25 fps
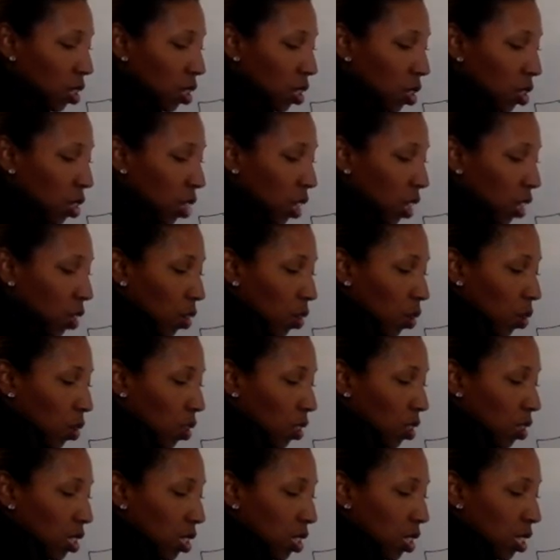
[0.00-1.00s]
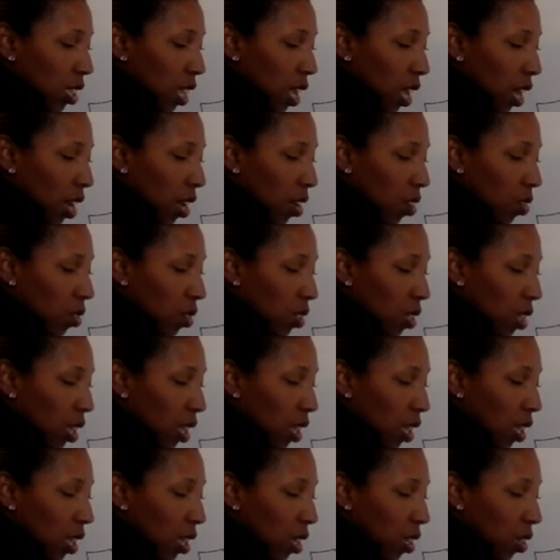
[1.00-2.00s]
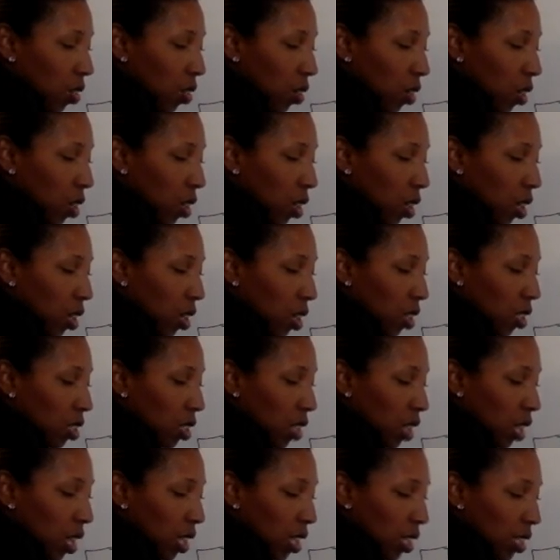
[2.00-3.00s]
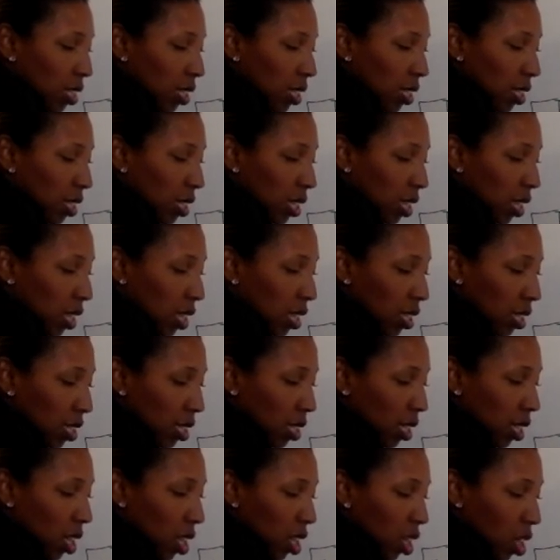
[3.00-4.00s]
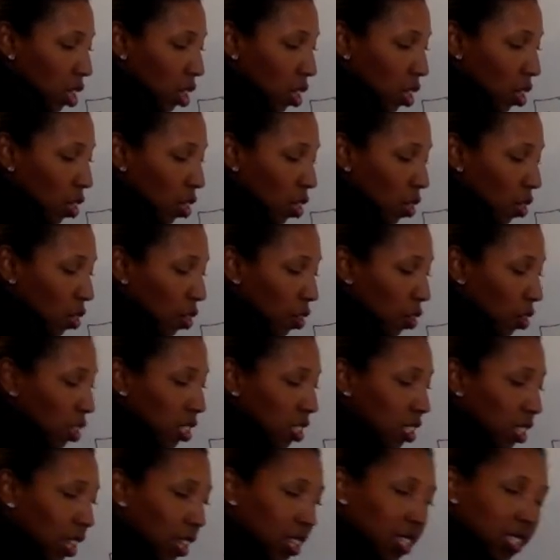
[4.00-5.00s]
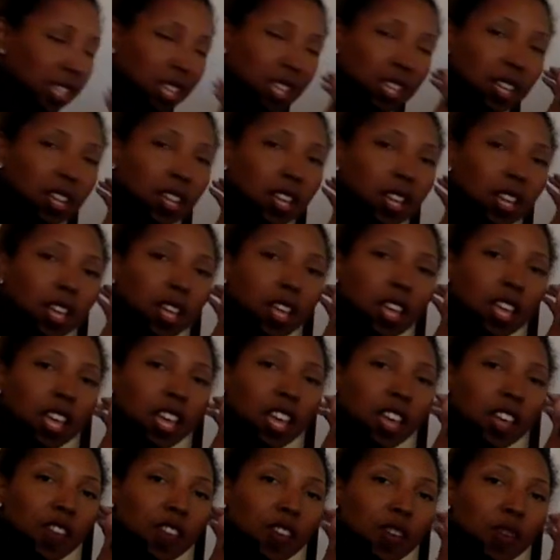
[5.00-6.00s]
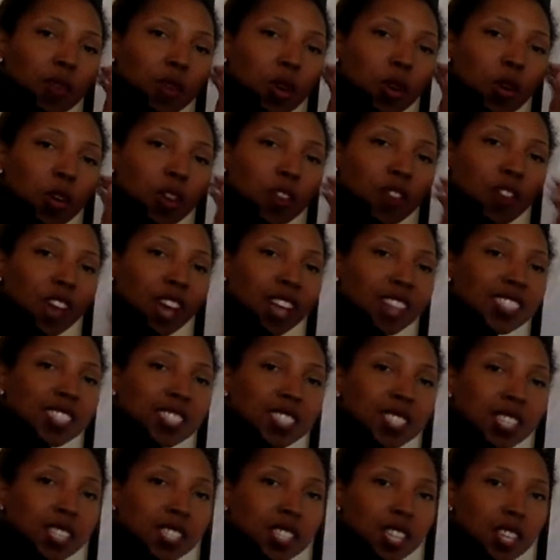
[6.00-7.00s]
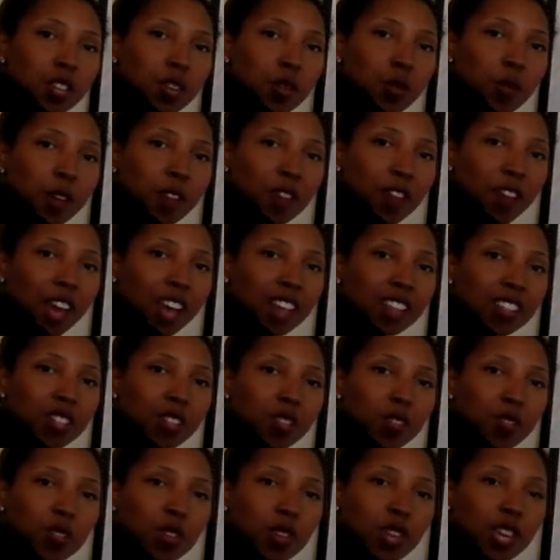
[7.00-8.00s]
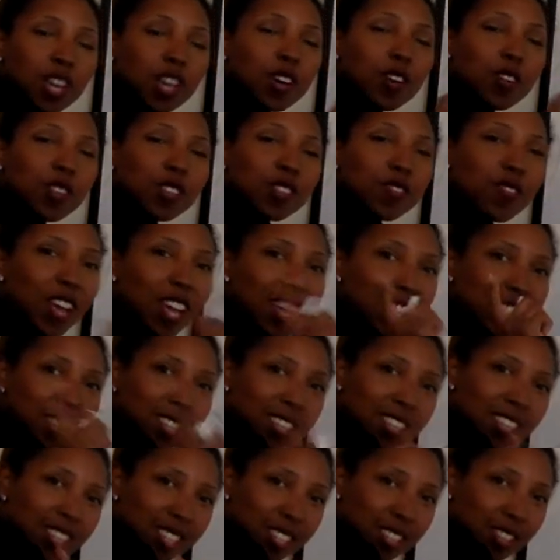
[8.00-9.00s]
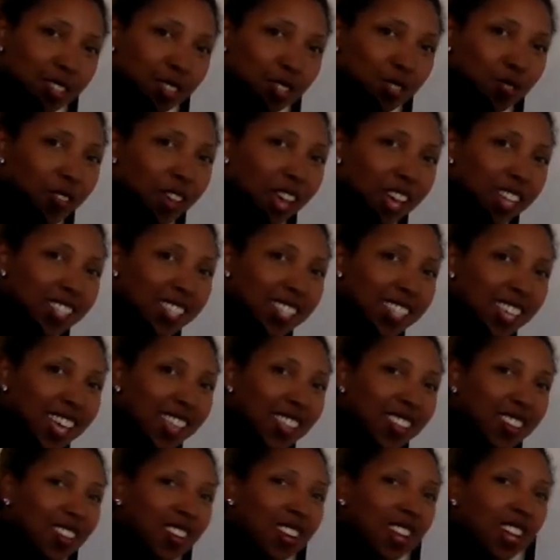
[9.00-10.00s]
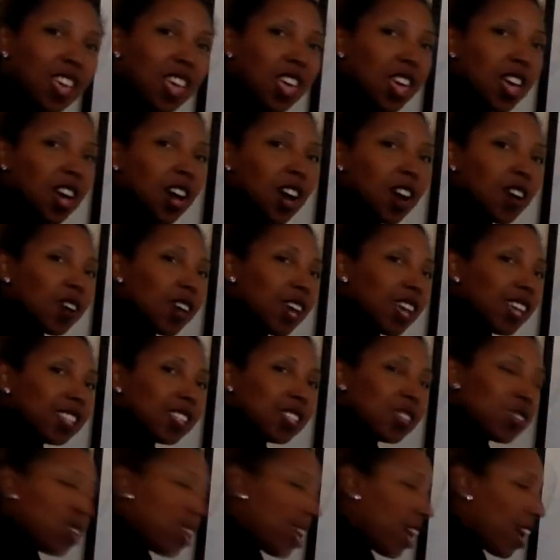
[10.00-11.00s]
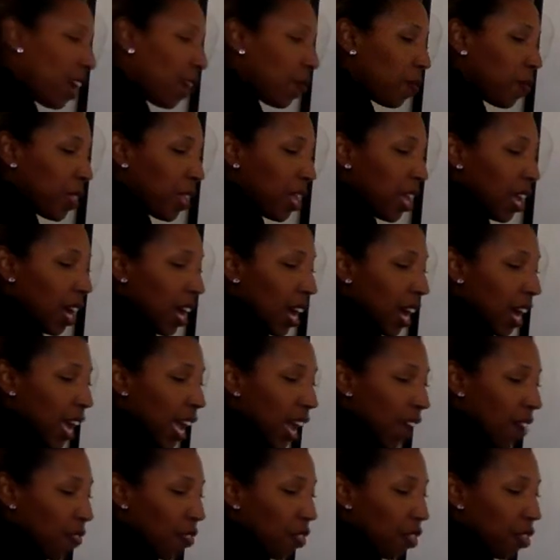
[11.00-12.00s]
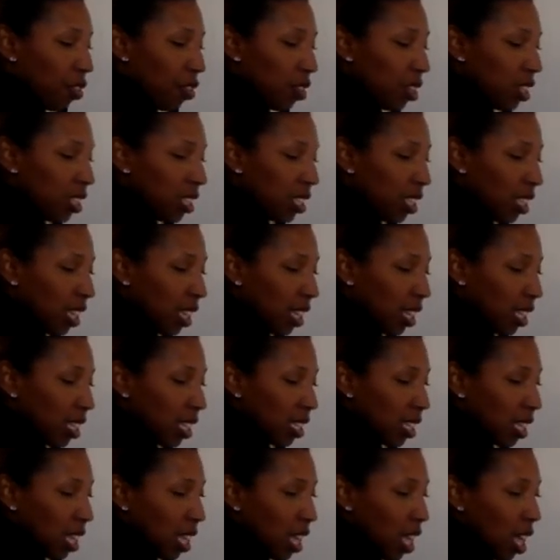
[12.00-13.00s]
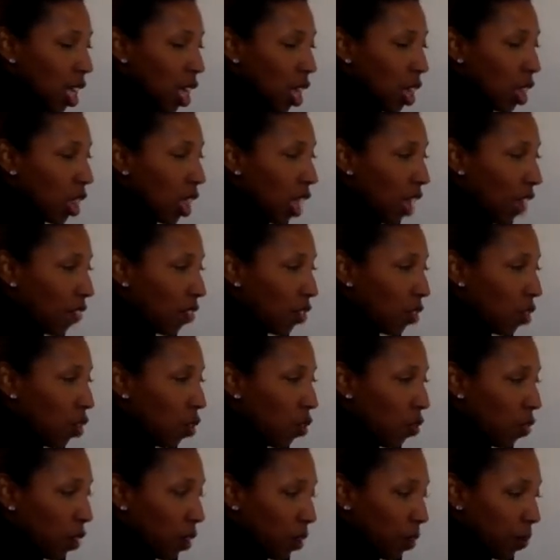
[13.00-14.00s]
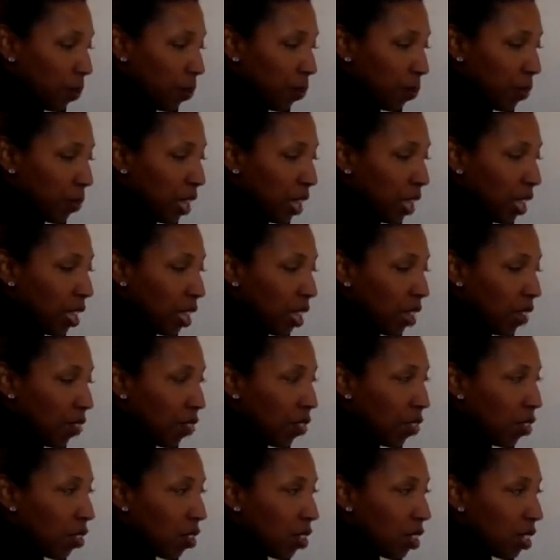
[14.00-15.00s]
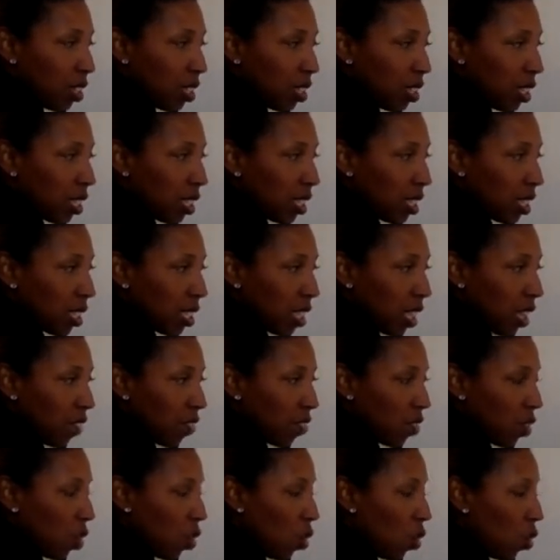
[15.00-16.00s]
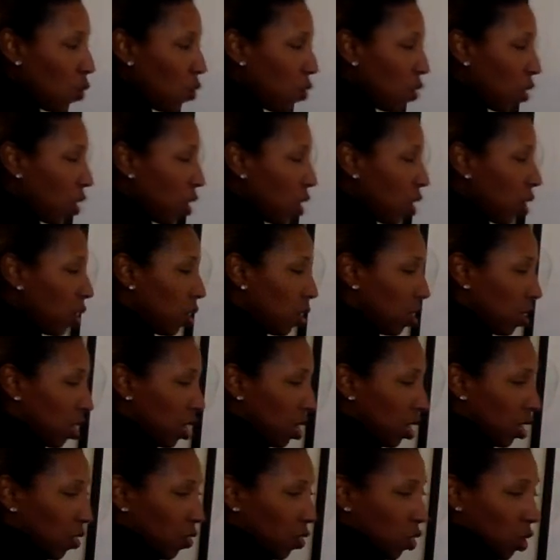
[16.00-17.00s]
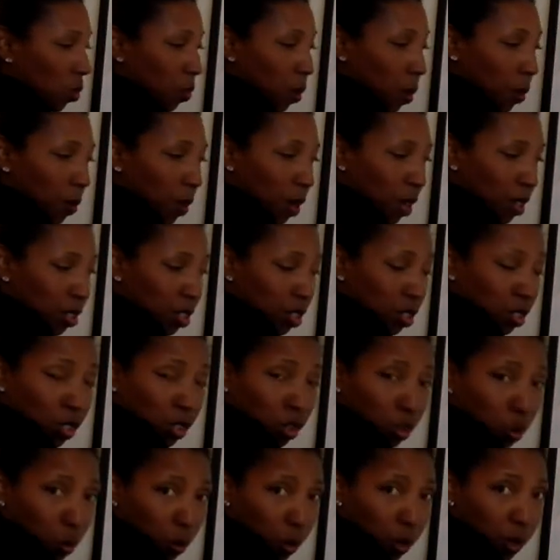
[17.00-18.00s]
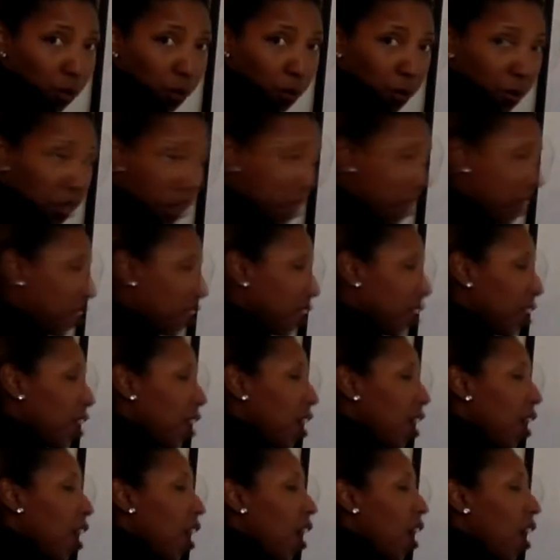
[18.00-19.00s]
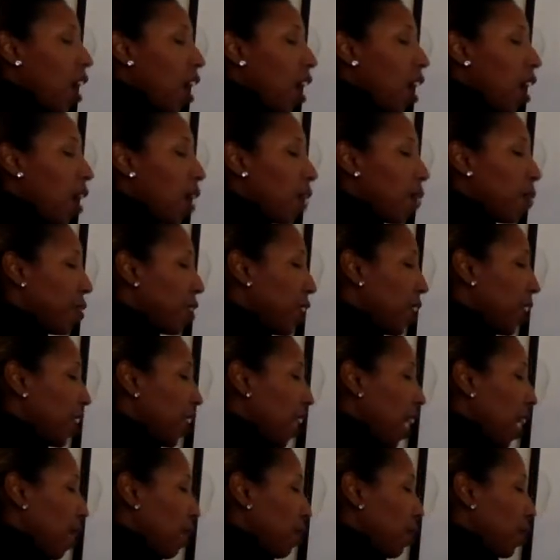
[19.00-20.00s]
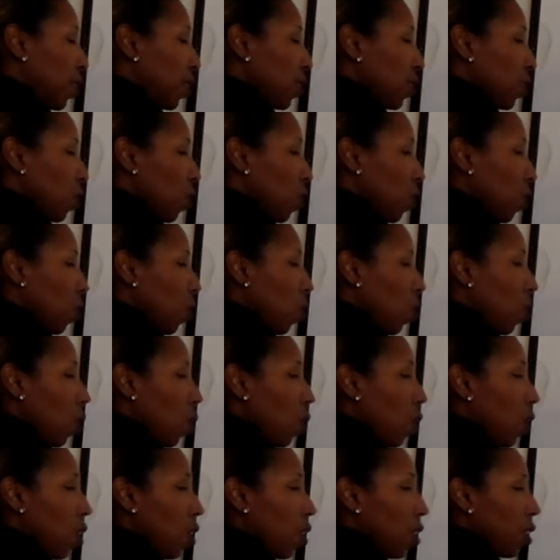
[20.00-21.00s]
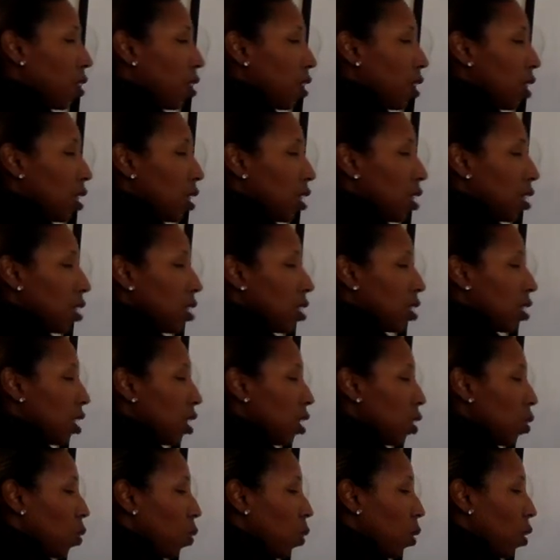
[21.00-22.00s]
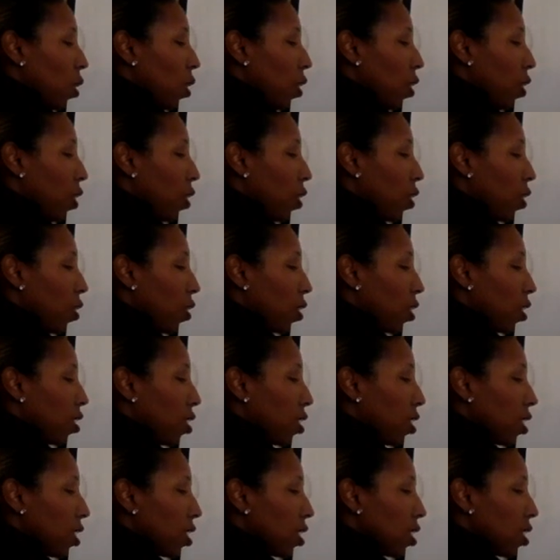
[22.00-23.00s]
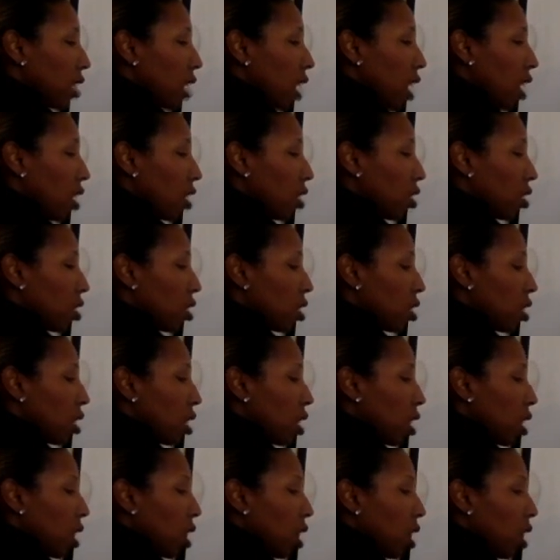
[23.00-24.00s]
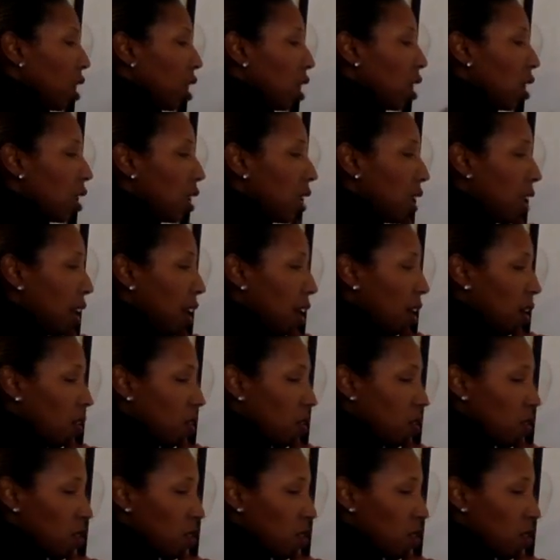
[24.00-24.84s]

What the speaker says: So I cross this out, 10, 10, 6, 36. And if I'm going fast, it's because I know my facts. So if you can't go this fast, get those facts together. Okay, so now I have 36 left over. Now if 36 is left over, even though my boxes are quite big, then that means all of these equal $36. Now,